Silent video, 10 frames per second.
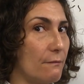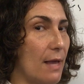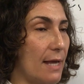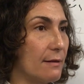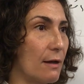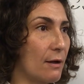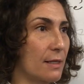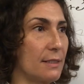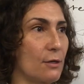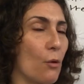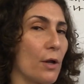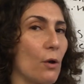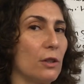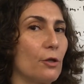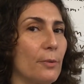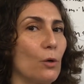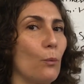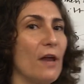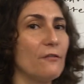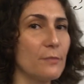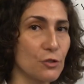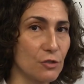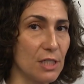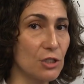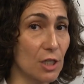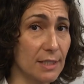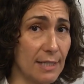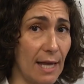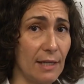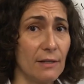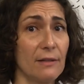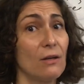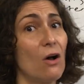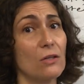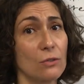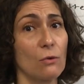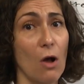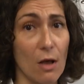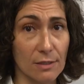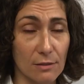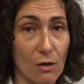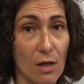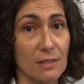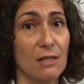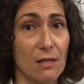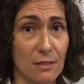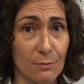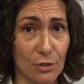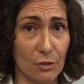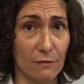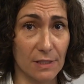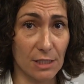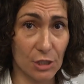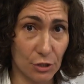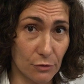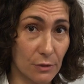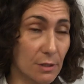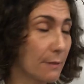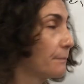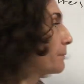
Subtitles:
and going a little bit away from the strategic intent, and then also causing customer service issues.